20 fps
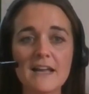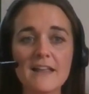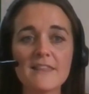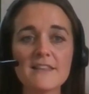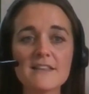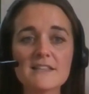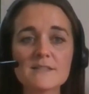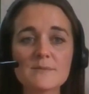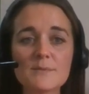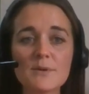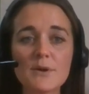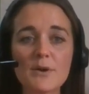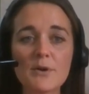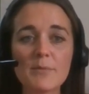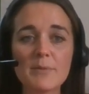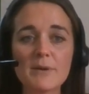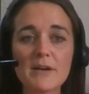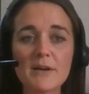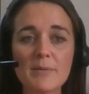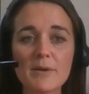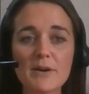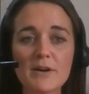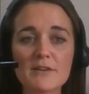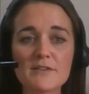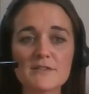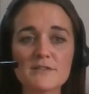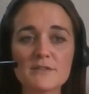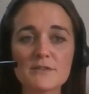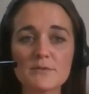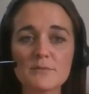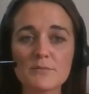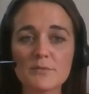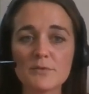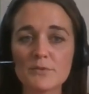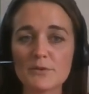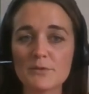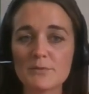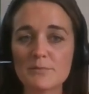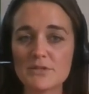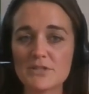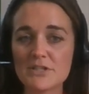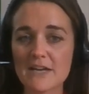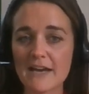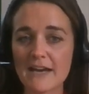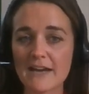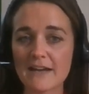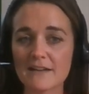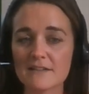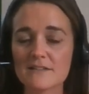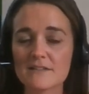this will open up our Zoom group chat.